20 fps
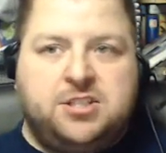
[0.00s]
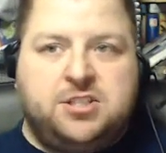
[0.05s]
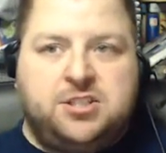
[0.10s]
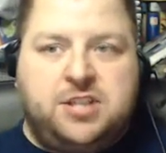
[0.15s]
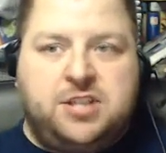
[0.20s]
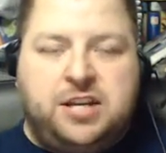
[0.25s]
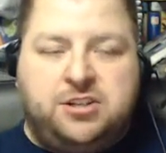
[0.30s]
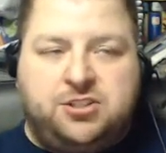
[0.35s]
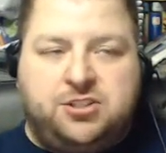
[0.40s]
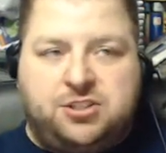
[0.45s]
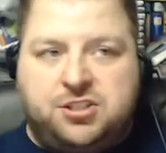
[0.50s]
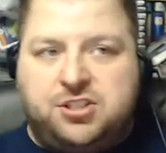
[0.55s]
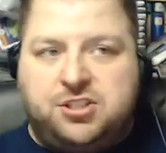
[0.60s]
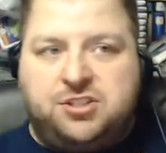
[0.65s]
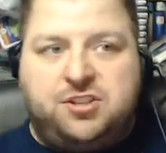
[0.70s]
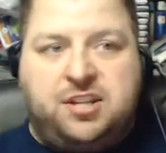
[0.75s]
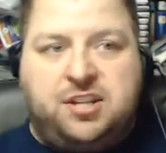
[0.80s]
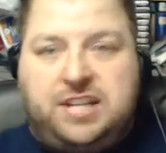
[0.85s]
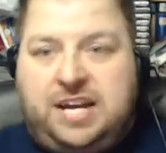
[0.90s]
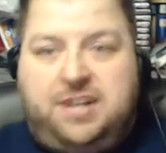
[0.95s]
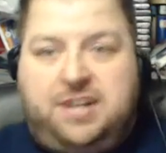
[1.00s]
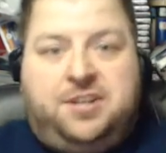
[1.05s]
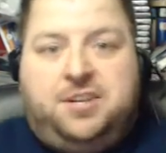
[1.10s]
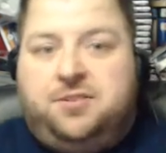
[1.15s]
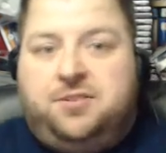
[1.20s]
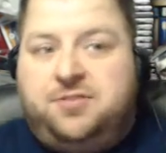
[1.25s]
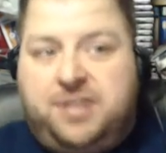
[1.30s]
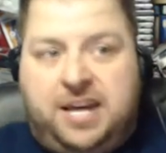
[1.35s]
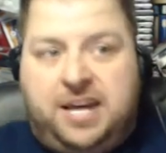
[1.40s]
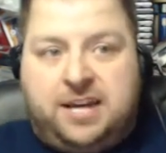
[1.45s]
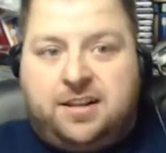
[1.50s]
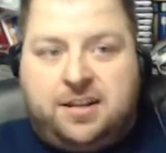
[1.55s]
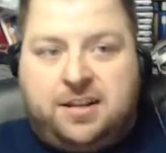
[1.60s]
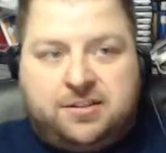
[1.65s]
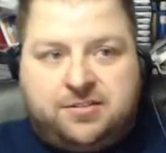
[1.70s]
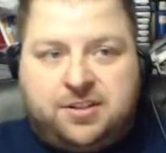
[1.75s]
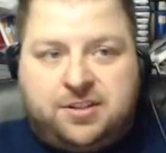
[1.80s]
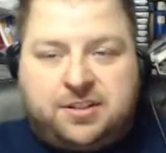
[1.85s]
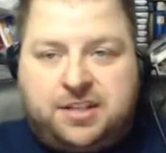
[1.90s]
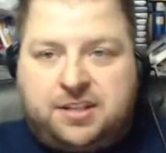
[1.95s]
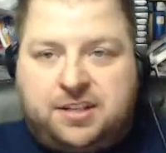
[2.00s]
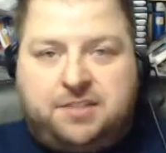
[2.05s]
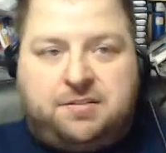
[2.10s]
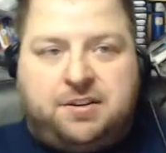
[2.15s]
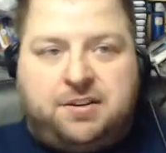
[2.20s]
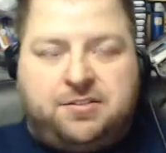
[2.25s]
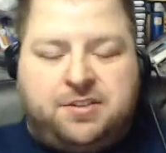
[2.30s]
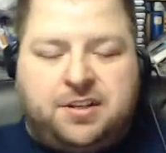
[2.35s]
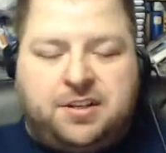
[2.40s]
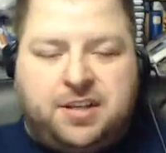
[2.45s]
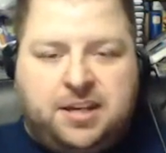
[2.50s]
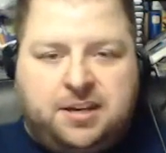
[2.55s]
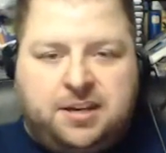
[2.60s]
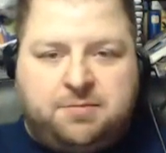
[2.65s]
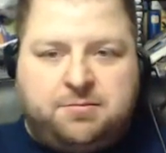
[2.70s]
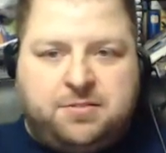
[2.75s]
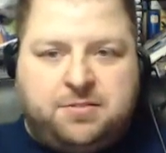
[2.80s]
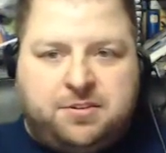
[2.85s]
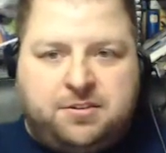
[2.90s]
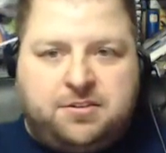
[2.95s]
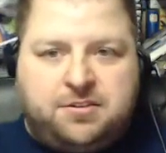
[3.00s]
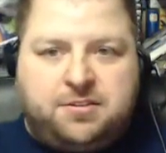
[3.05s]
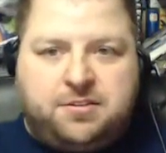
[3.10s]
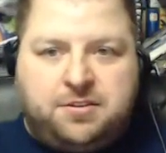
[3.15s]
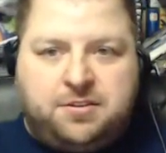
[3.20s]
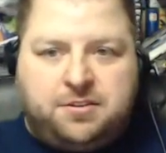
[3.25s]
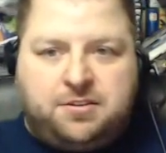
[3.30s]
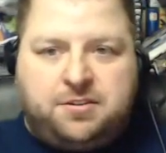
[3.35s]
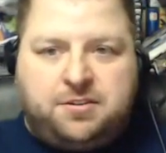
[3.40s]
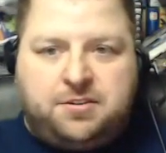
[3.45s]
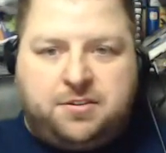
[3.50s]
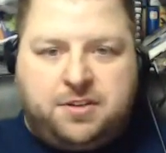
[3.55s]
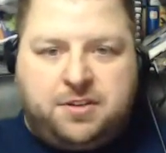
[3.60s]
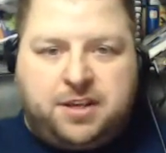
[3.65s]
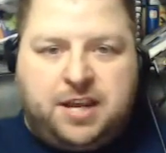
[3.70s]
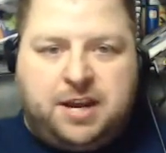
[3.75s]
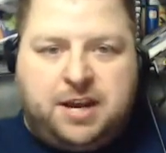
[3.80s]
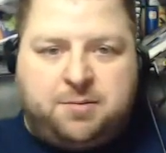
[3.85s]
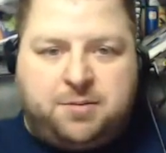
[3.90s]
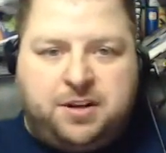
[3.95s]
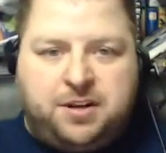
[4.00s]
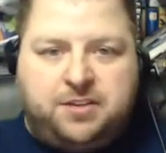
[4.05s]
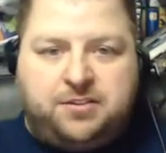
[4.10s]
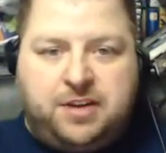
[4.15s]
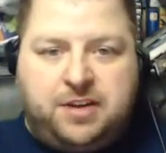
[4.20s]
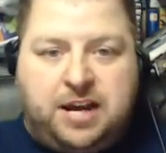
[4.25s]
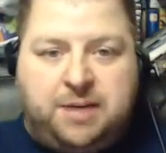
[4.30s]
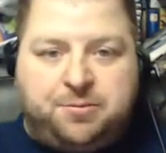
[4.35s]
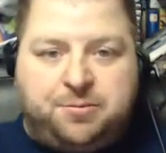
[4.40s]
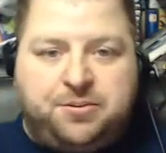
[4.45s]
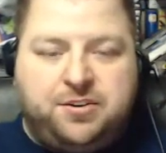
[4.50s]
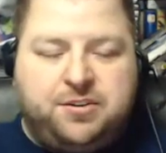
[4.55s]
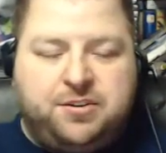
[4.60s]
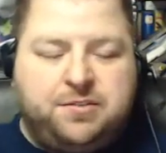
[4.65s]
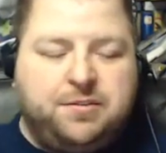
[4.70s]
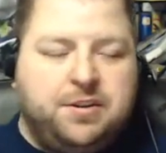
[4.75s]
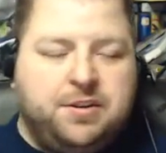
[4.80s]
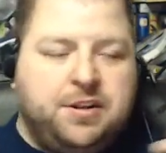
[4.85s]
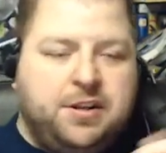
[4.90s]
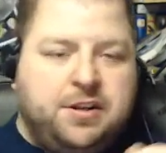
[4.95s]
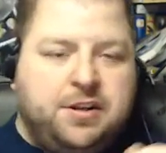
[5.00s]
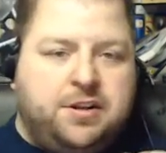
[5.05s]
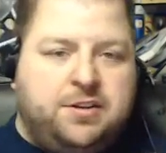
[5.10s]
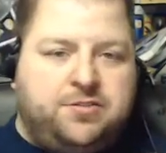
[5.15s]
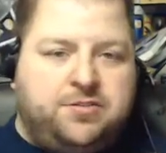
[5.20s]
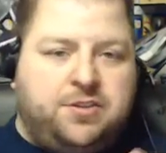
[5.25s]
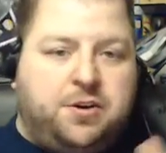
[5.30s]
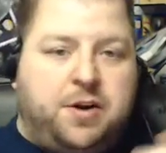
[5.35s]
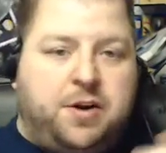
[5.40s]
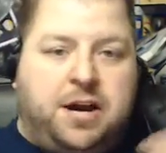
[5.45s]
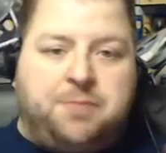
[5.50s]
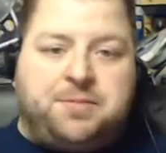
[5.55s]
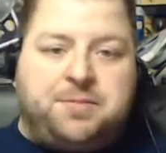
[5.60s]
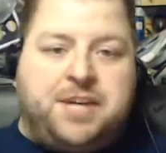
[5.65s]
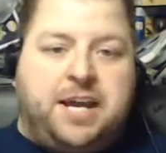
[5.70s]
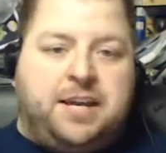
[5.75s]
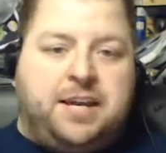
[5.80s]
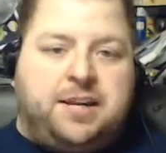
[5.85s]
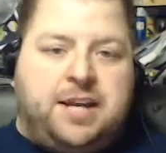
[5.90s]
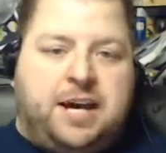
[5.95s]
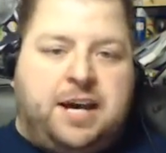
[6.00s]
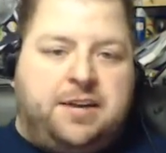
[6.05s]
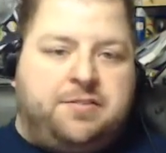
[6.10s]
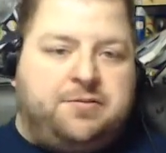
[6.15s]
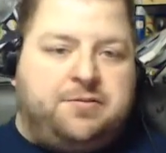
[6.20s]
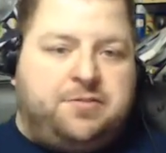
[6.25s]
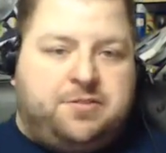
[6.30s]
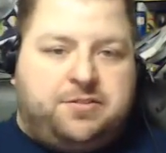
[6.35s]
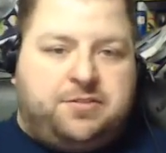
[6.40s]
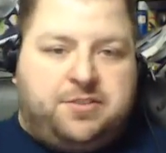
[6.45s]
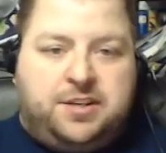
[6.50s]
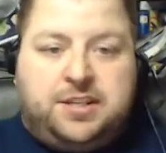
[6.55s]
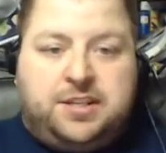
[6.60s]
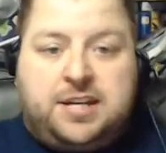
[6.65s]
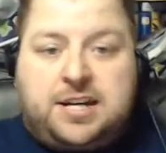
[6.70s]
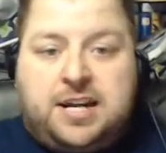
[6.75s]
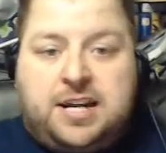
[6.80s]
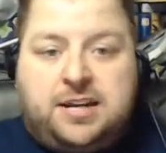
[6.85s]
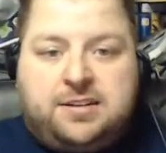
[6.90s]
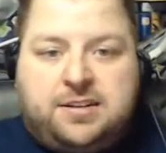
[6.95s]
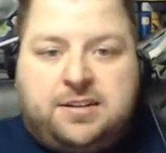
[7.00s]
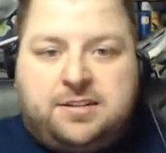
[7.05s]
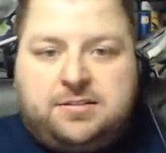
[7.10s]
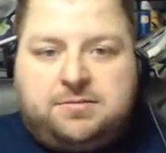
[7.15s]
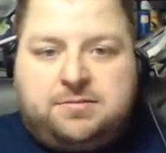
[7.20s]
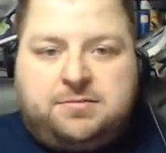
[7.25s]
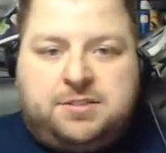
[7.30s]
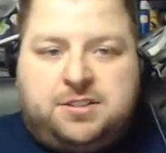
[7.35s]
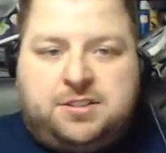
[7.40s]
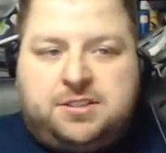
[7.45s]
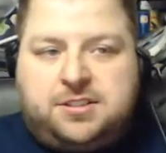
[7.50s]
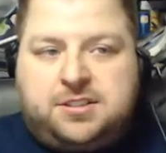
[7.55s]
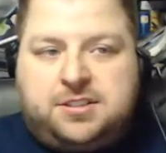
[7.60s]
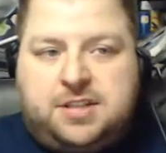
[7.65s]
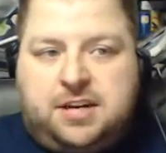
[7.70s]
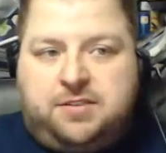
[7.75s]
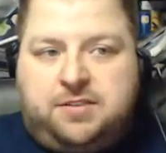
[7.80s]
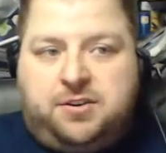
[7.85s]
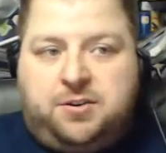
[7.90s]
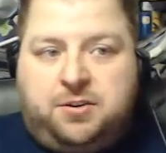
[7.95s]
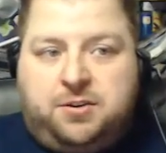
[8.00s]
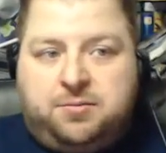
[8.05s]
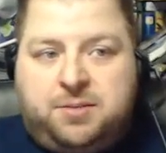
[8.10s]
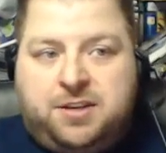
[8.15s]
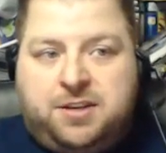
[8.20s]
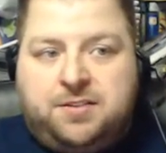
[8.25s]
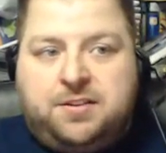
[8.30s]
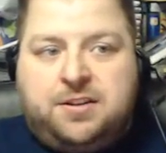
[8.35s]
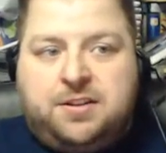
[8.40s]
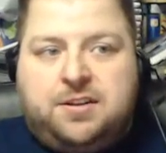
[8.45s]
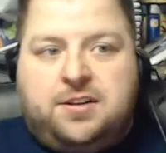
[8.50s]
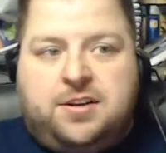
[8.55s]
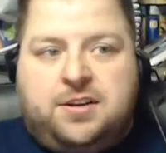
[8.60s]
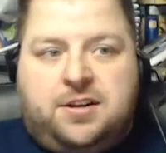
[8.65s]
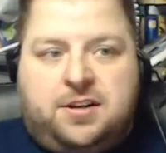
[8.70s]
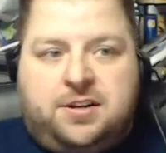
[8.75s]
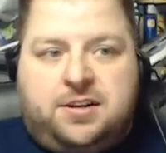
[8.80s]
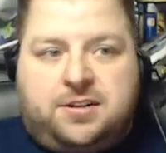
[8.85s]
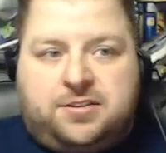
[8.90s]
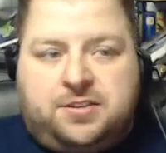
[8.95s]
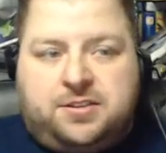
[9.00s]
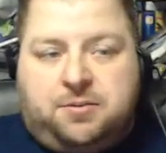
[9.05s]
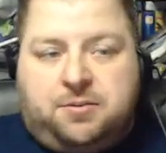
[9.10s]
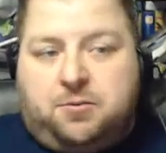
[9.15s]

They should just allow you to use the analog stick like the rest of the game to the camera as an option. So I'm gated out of seeing that content, which kind of annoyed me because I